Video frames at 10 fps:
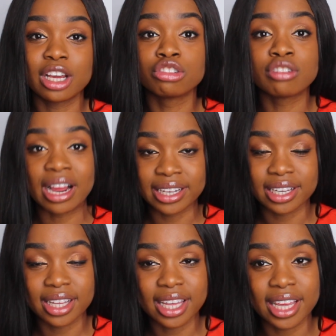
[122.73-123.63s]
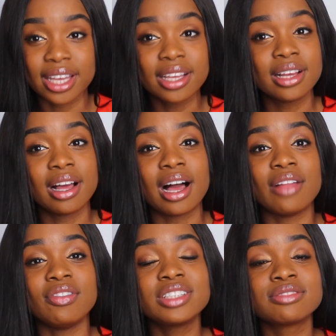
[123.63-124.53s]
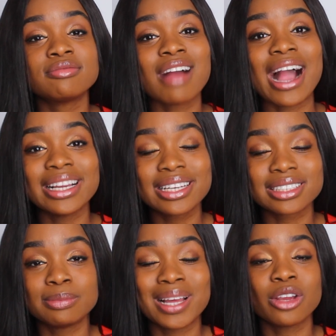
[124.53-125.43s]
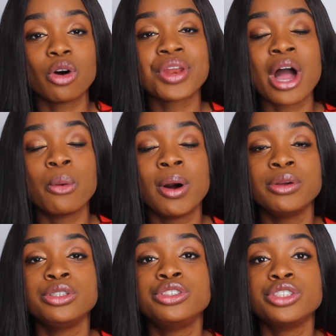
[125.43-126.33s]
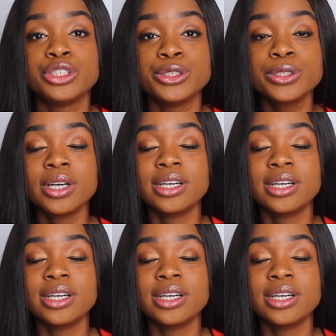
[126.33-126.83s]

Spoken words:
a rank, okay? And this rank, depending on how well you do,